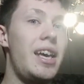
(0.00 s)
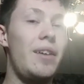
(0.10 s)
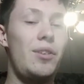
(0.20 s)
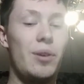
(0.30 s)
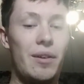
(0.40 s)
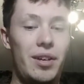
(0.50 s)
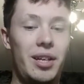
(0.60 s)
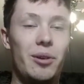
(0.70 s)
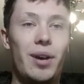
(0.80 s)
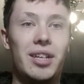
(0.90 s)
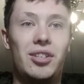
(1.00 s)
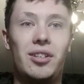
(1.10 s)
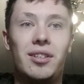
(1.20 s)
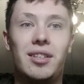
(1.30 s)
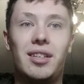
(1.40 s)
if you have any
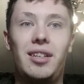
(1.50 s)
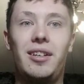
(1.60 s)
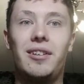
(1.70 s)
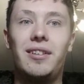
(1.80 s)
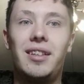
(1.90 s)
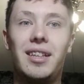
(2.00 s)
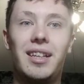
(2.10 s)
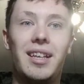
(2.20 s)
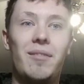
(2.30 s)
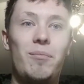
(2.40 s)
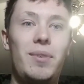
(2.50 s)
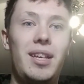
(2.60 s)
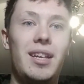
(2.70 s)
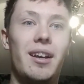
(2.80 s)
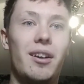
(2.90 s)
questions, you can give
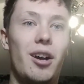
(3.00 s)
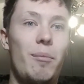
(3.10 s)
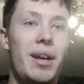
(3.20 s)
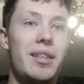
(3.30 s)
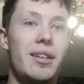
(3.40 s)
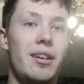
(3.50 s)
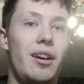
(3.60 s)
me a comment,